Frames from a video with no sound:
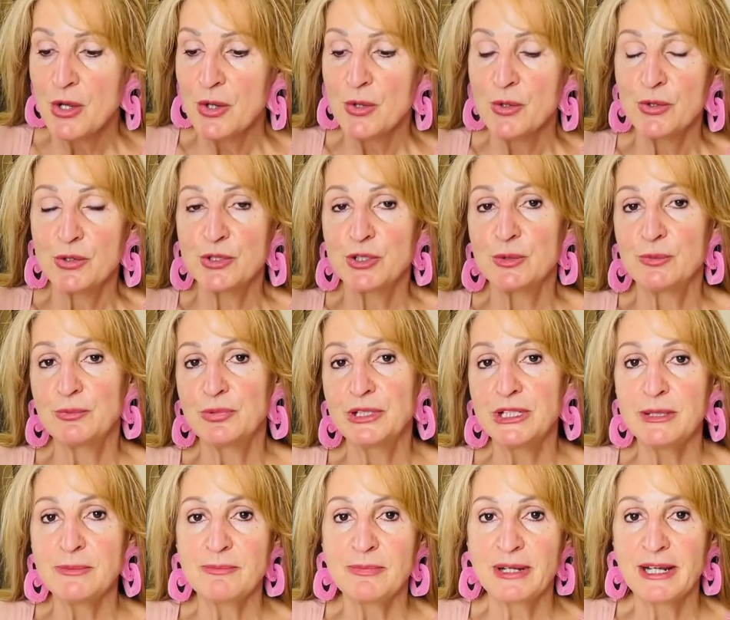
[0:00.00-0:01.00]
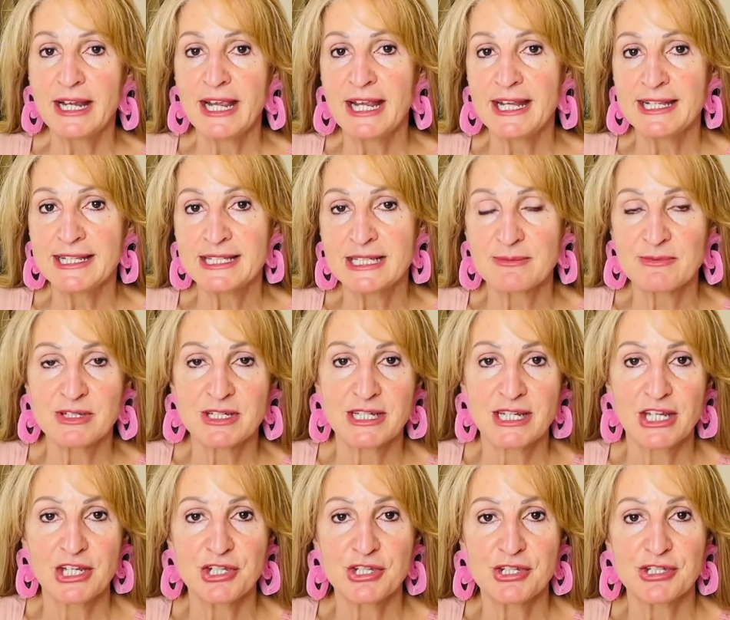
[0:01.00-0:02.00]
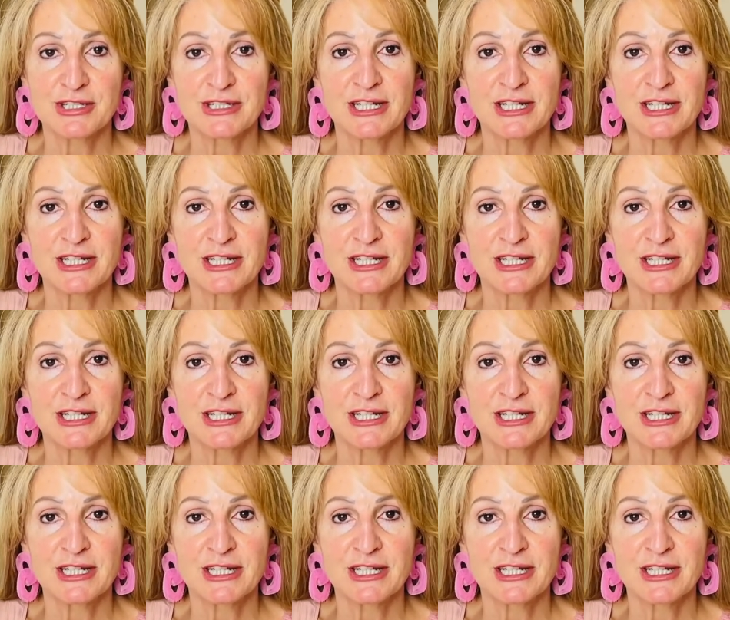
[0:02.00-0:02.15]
or you pre-plan some sketches and